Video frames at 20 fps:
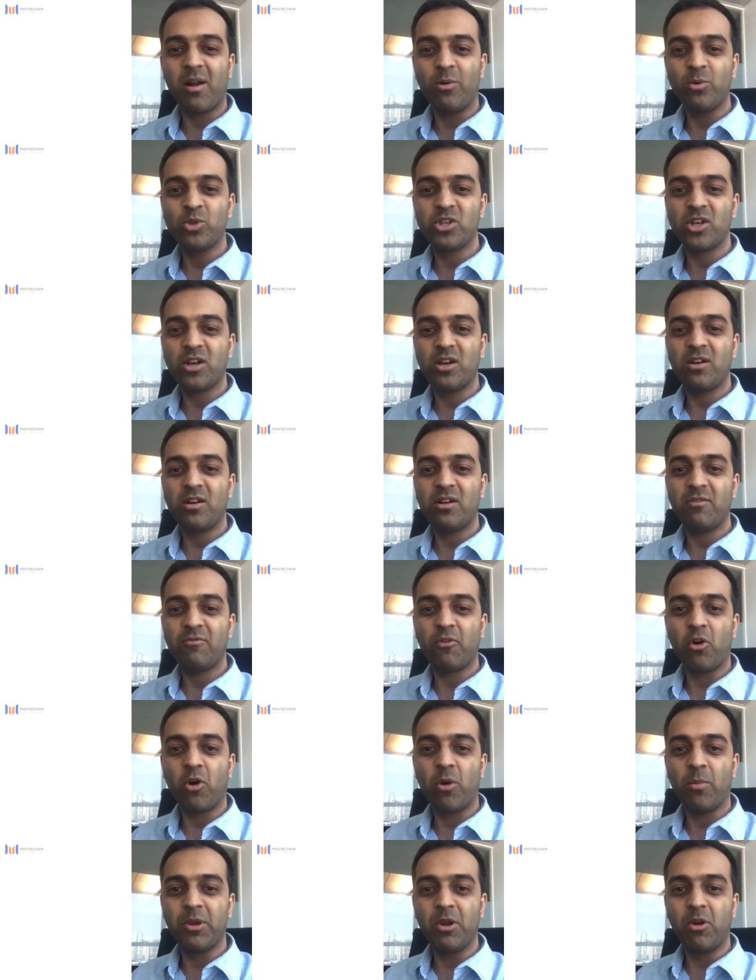Ahuja
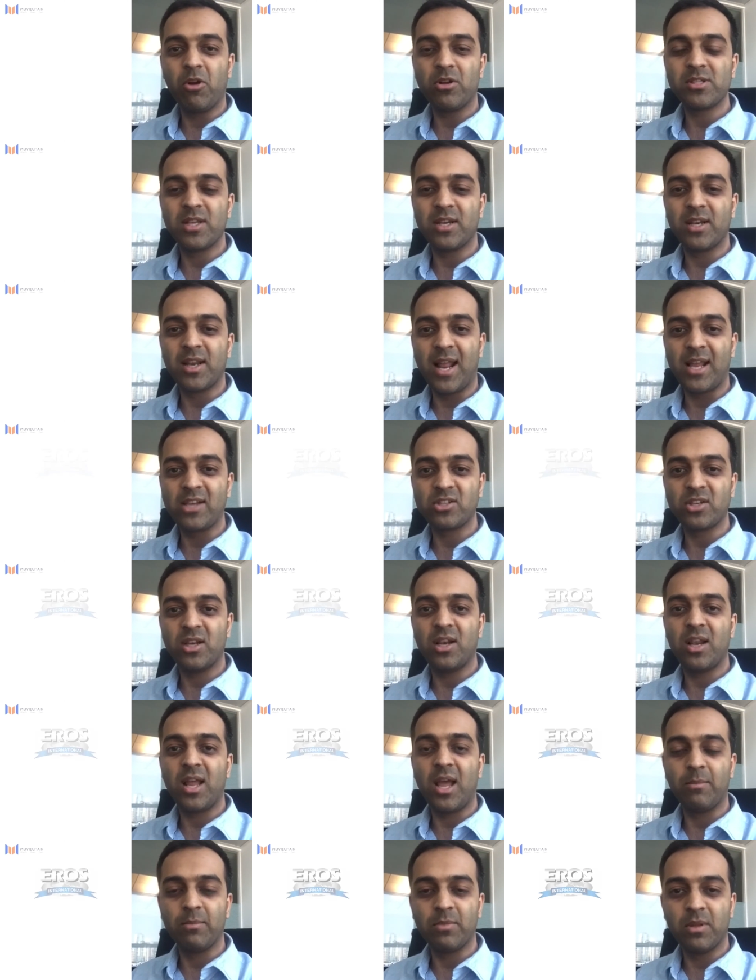from EROS
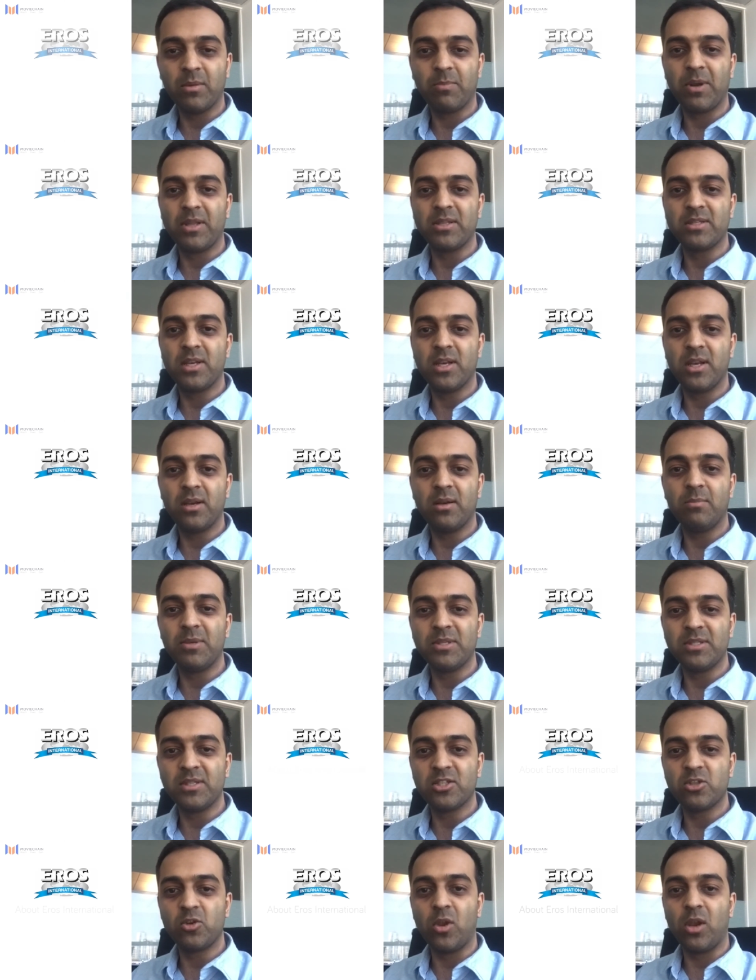International. I am the President
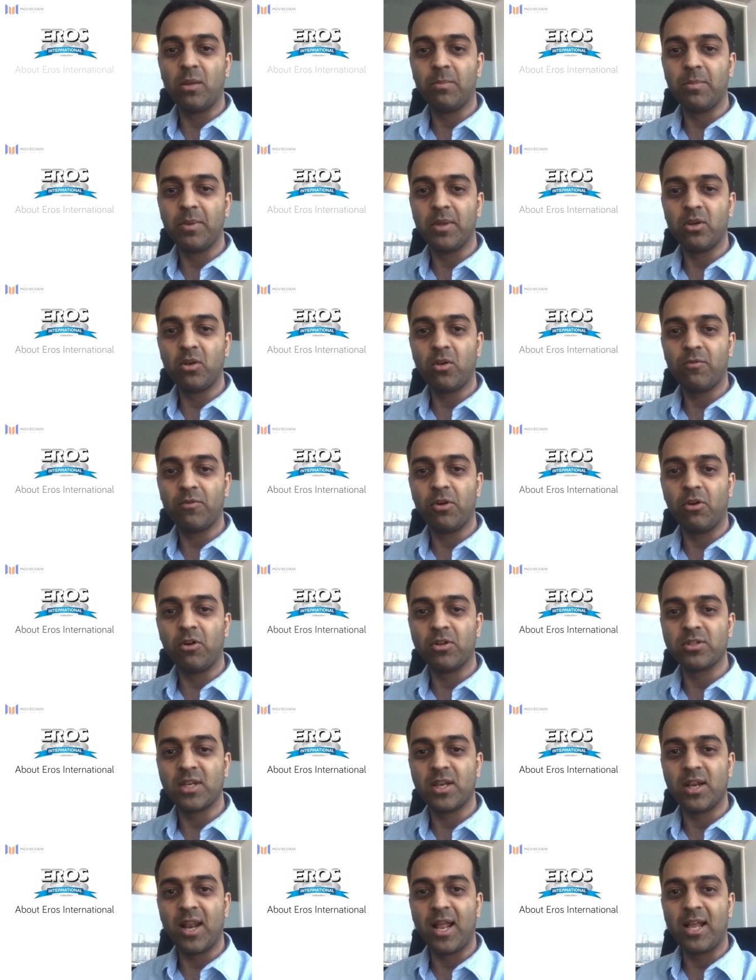Business Development of
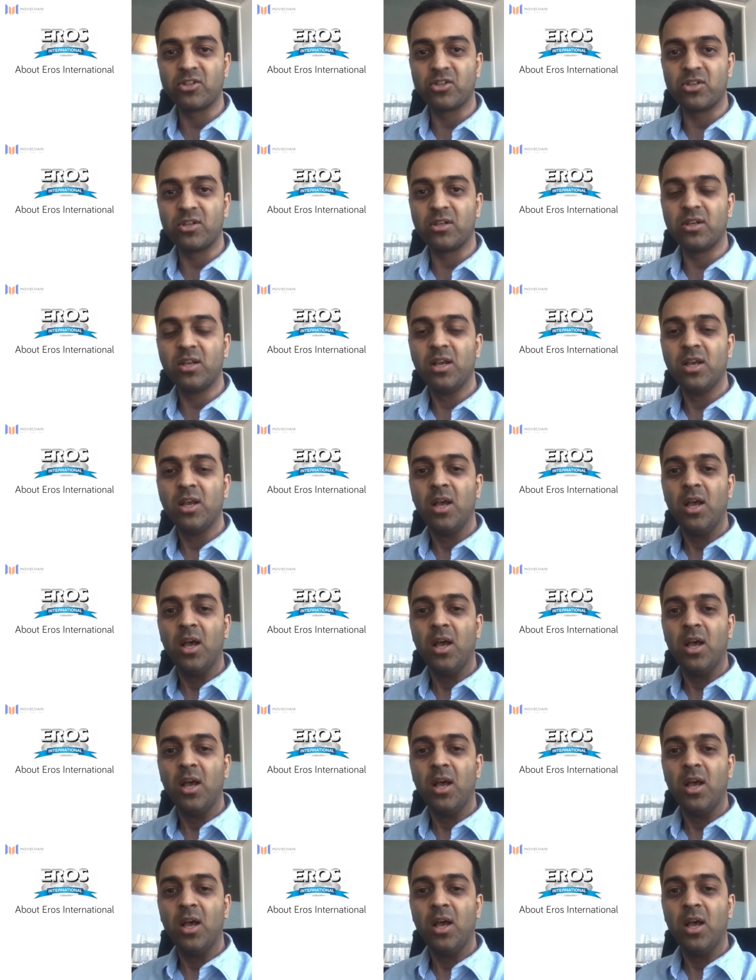EROS International.